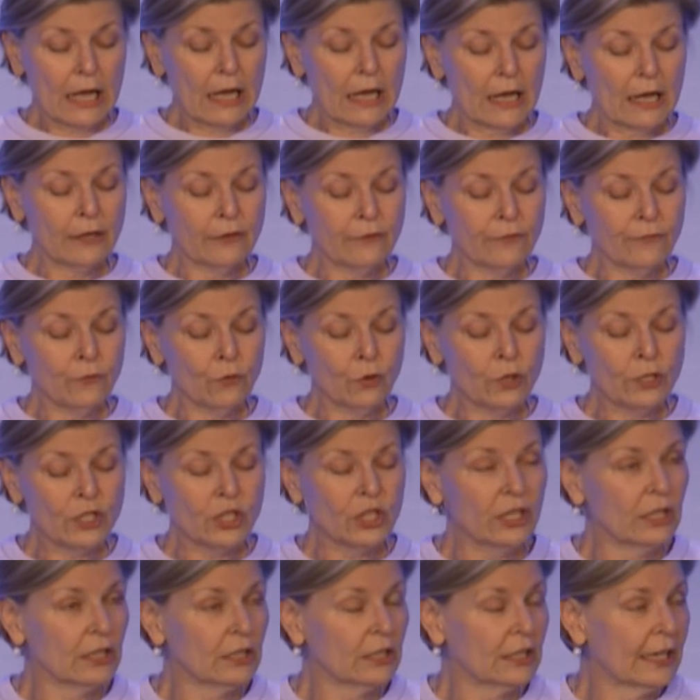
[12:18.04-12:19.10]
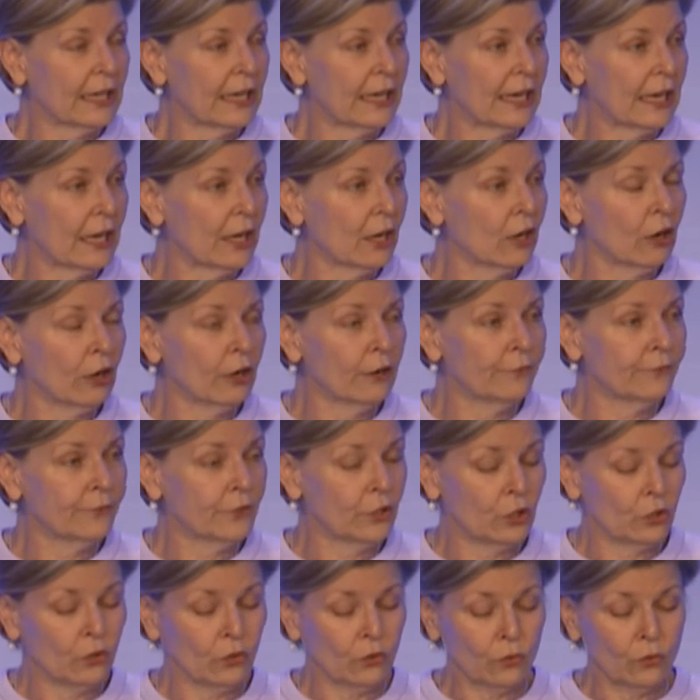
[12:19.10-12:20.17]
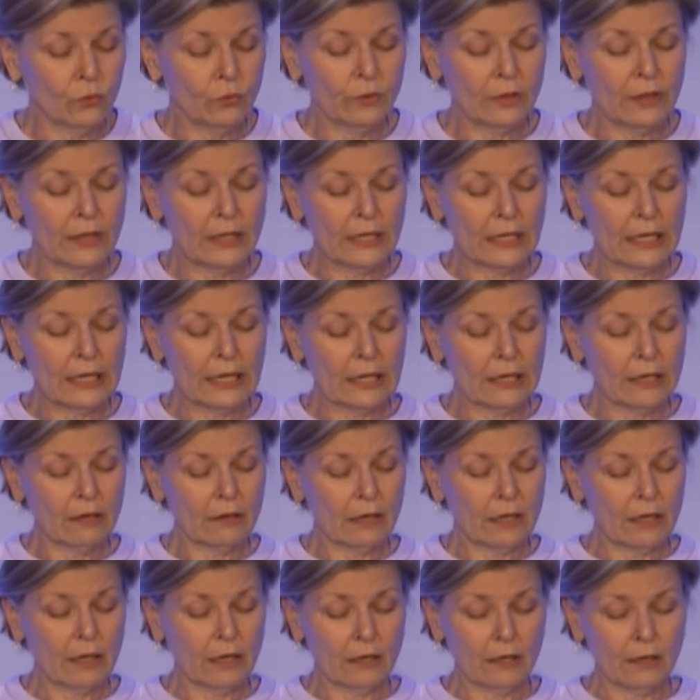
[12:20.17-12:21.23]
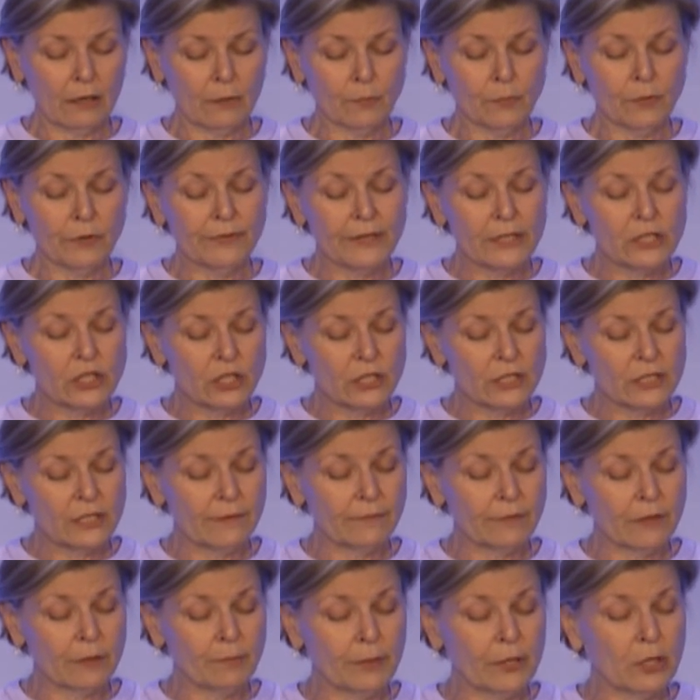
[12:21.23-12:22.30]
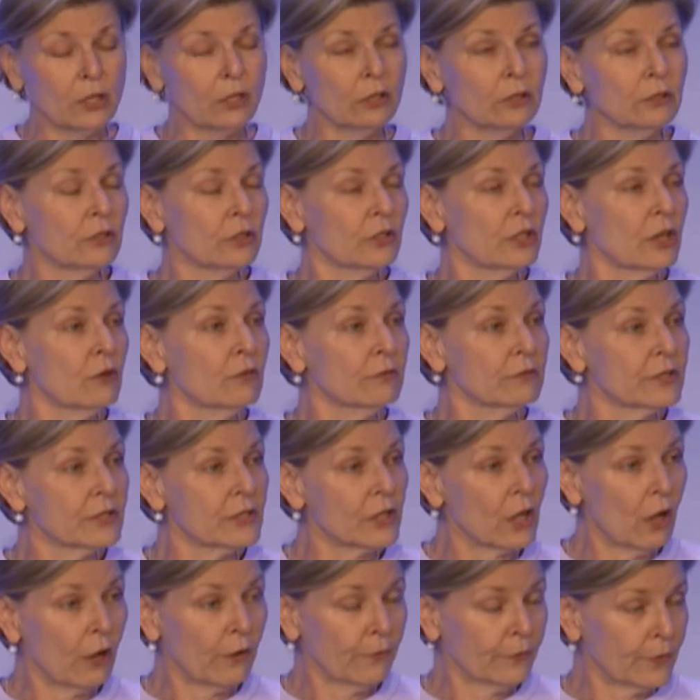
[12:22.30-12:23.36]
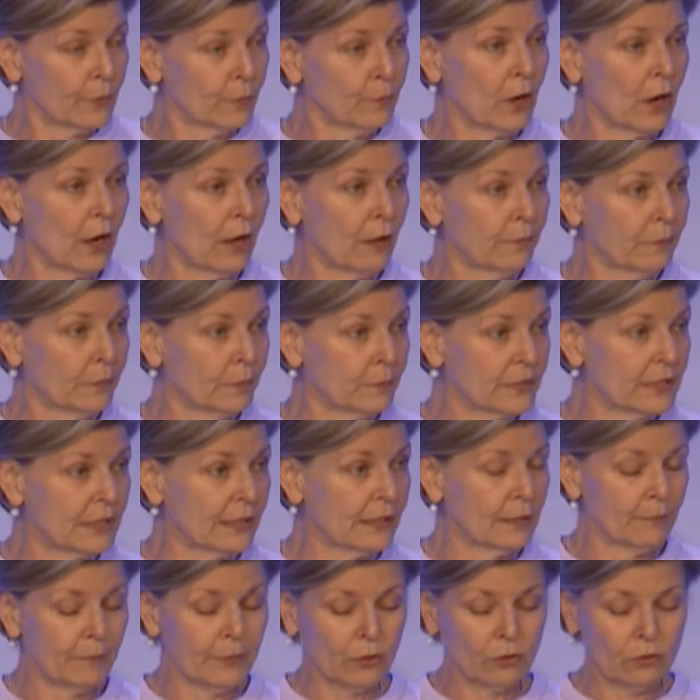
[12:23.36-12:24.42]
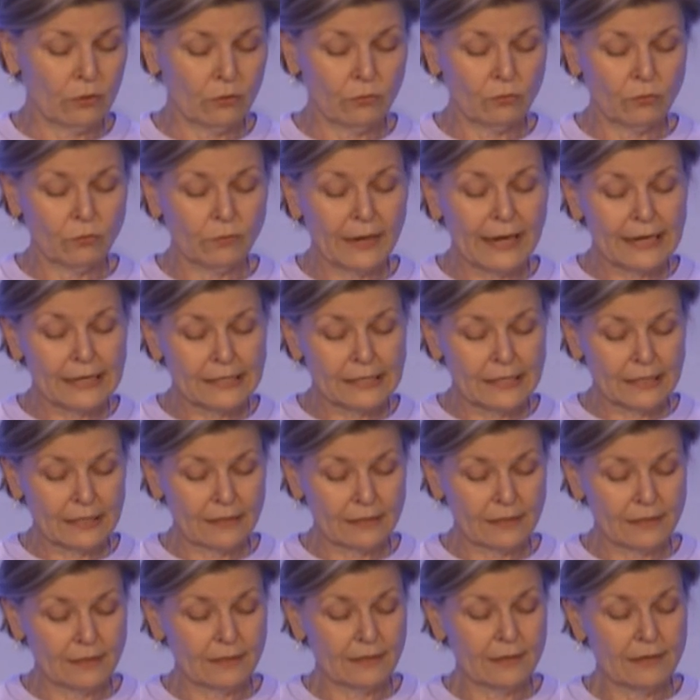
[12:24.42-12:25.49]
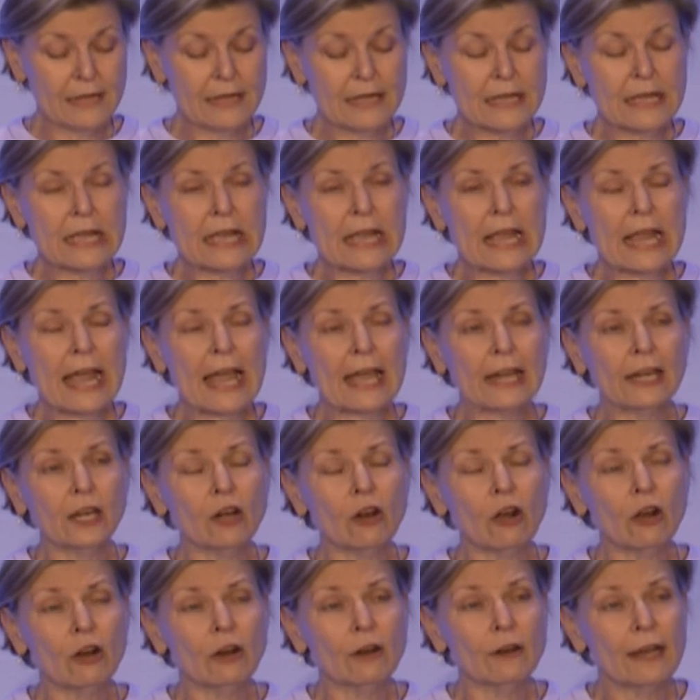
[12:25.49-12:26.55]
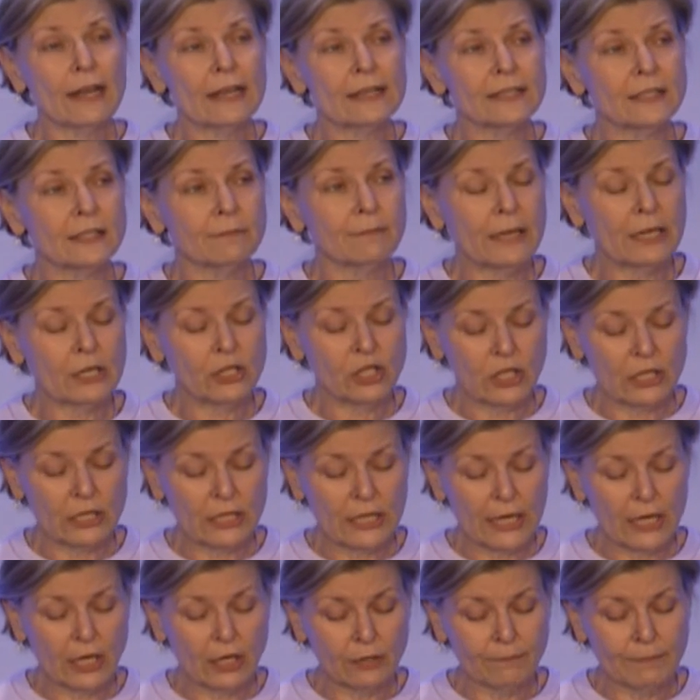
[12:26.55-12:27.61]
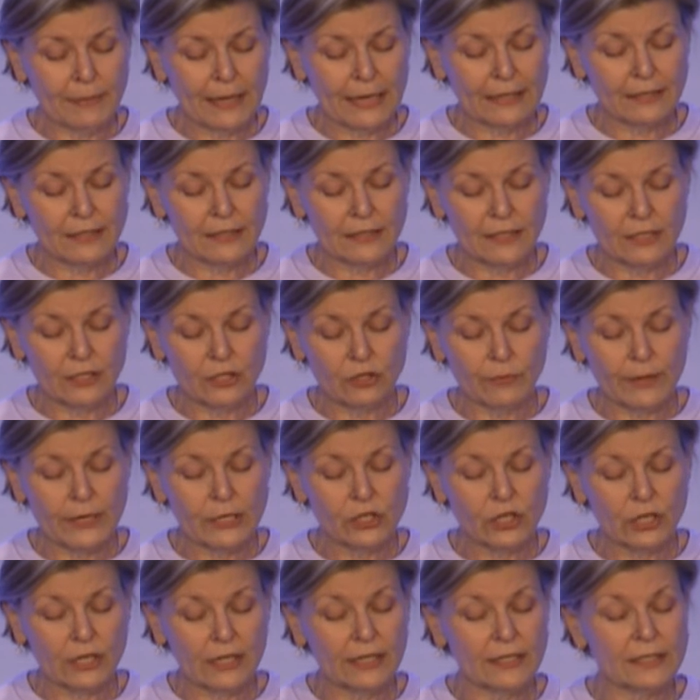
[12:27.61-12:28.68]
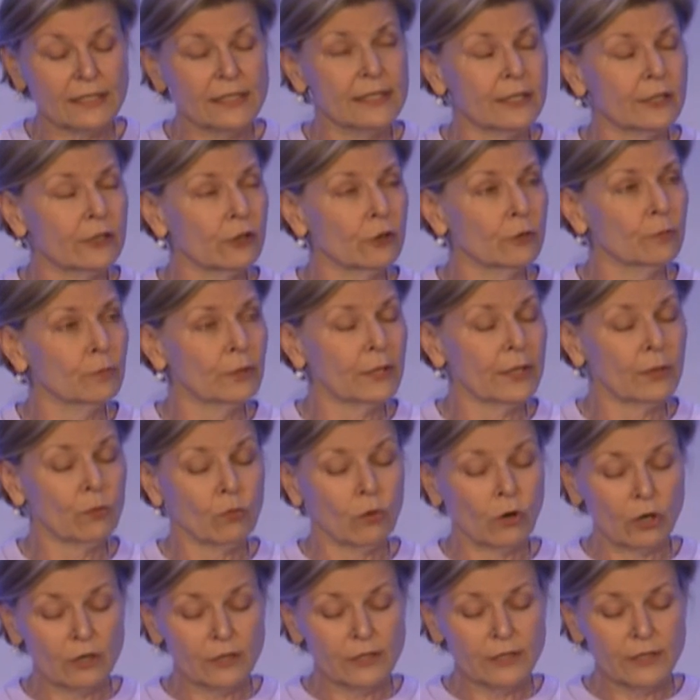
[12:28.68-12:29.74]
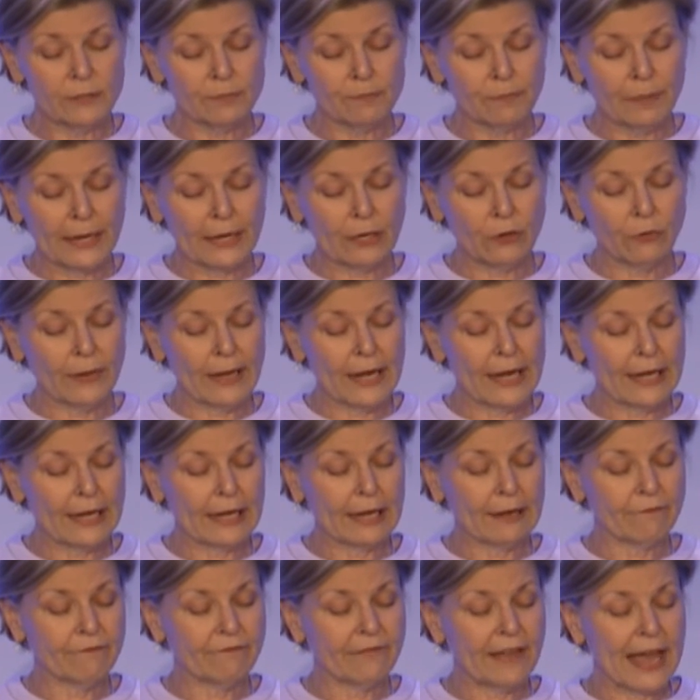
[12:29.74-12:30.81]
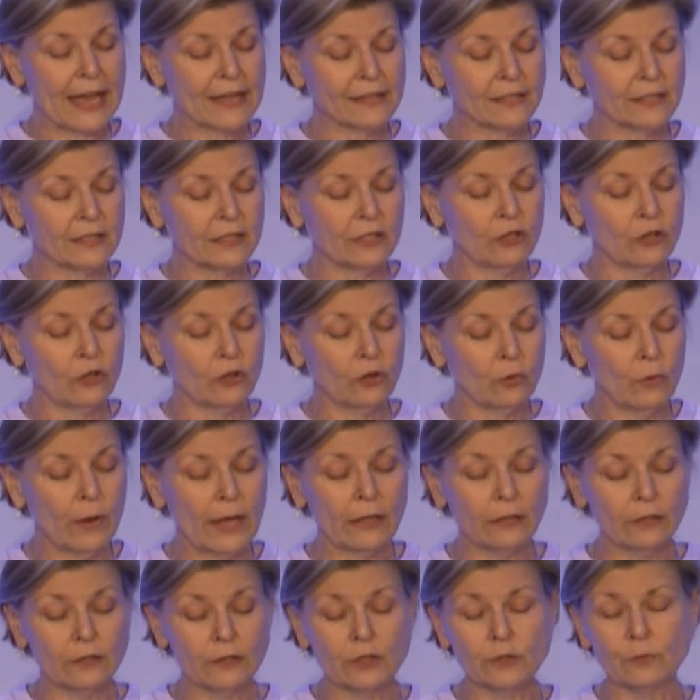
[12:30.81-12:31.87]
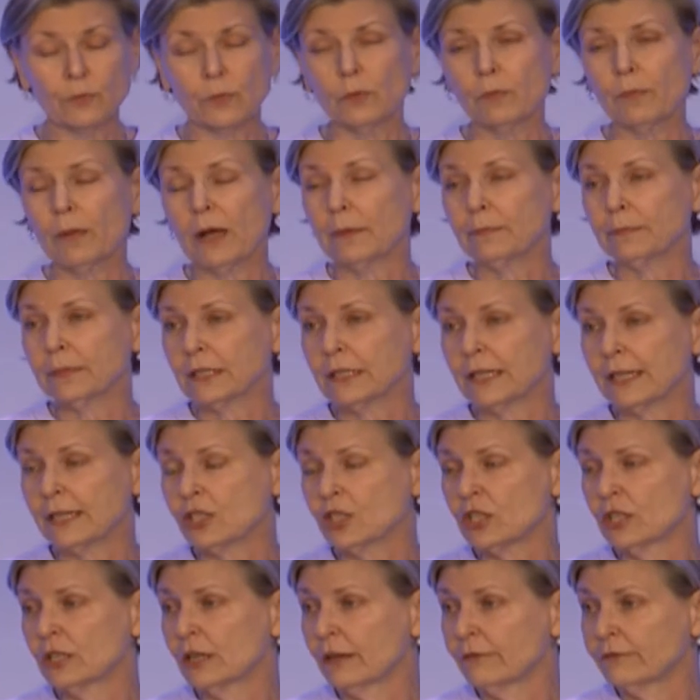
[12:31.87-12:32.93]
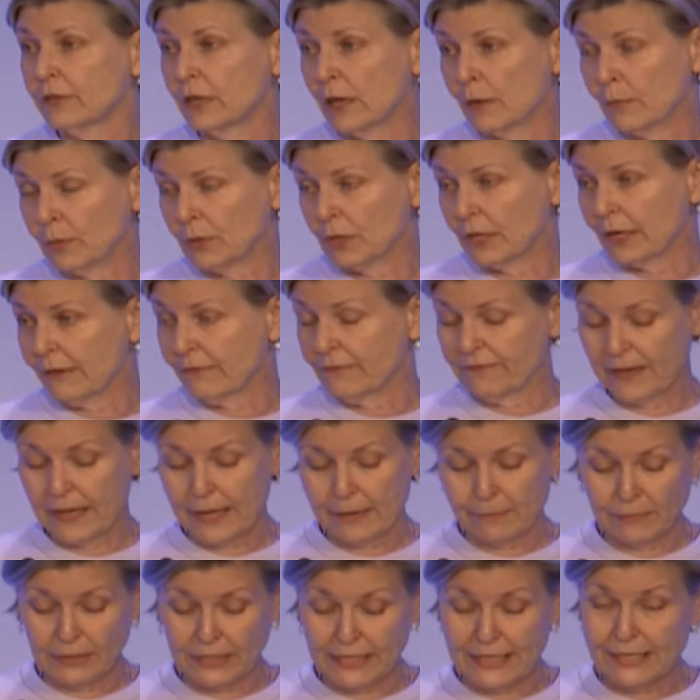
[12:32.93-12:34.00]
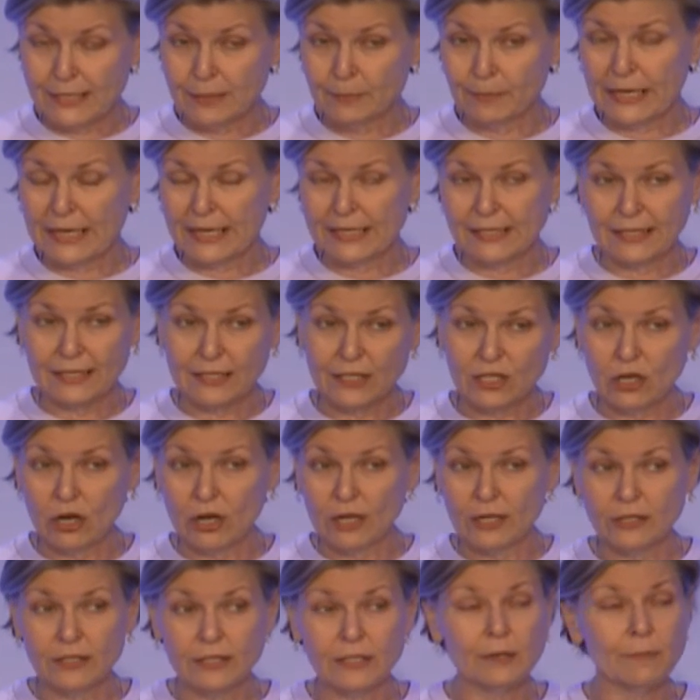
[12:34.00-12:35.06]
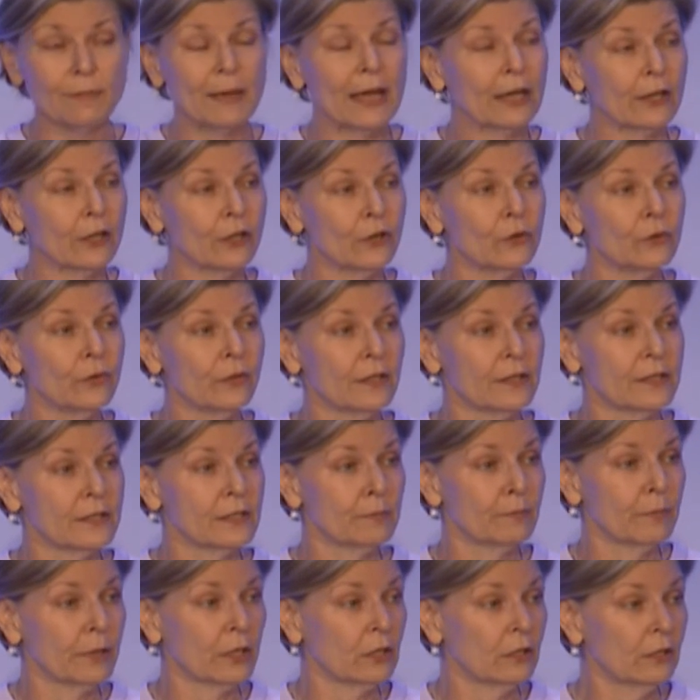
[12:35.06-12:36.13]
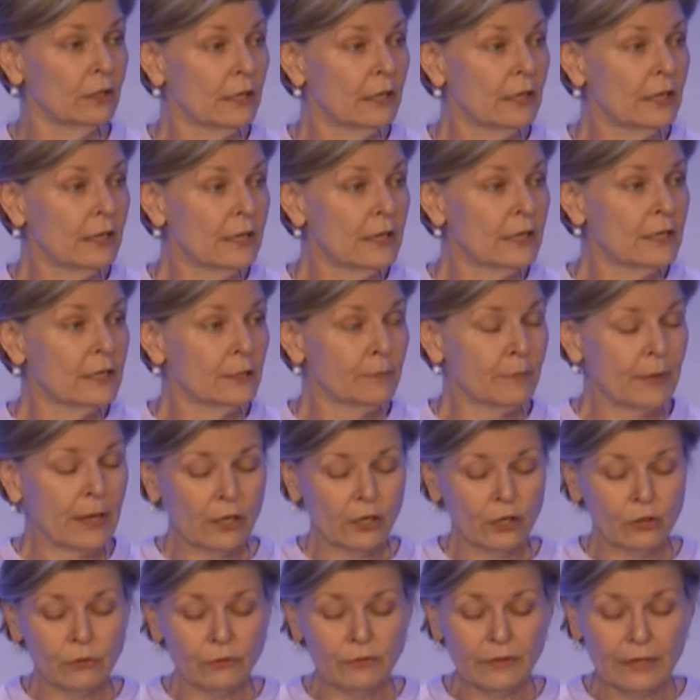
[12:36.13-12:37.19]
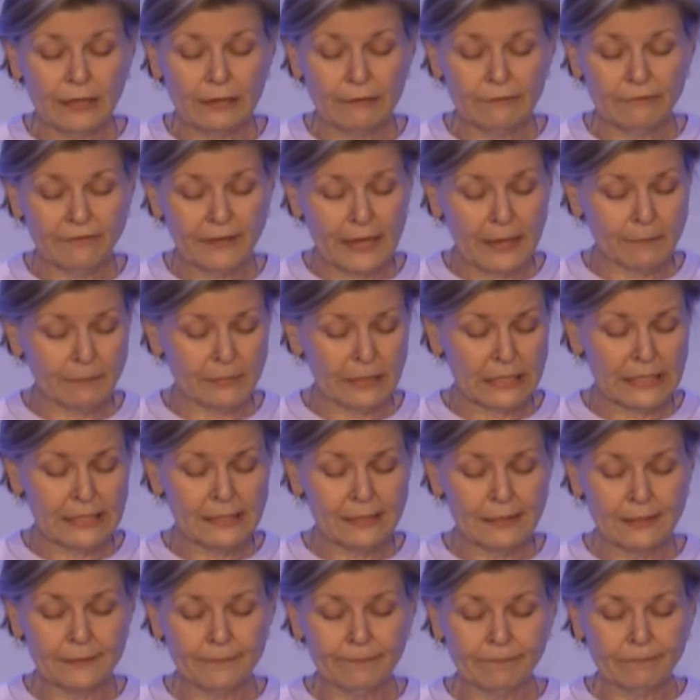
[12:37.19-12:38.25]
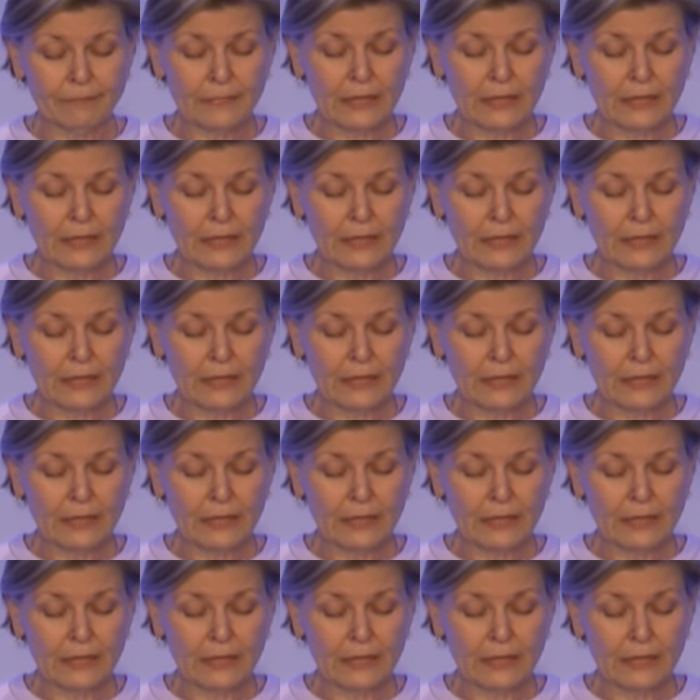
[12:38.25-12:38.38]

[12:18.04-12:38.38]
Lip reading: Unfortunately, in our view, the provisions of the bill don't solve the problems that the bill raises. And in our estimation, they could make the situation considerably worse by creating a vast new eligible population of doubled-up families, because it's not just about youth, this bill. It's about youth and families.